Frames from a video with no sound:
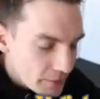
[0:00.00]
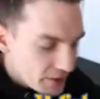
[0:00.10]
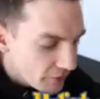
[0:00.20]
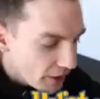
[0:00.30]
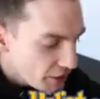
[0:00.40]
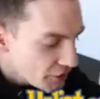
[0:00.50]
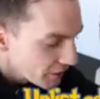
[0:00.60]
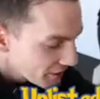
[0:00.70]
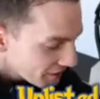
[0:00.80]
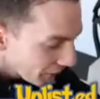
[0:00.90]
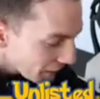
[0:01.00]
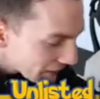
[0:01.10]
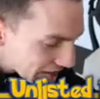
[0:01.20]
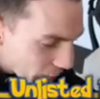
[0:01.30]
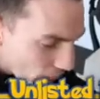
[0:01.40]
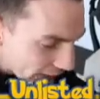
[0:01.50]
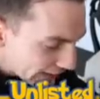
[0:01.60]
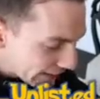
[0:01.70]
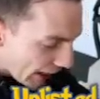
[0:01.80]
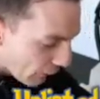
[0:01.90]
Crimson Invasion. So let's see what we
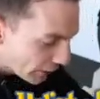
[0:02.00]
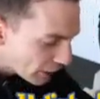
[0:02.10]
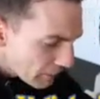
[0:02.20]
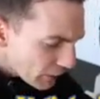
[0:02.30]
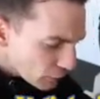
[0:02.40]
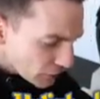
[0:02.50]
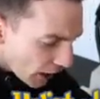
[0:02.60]
can get. We've got a Metal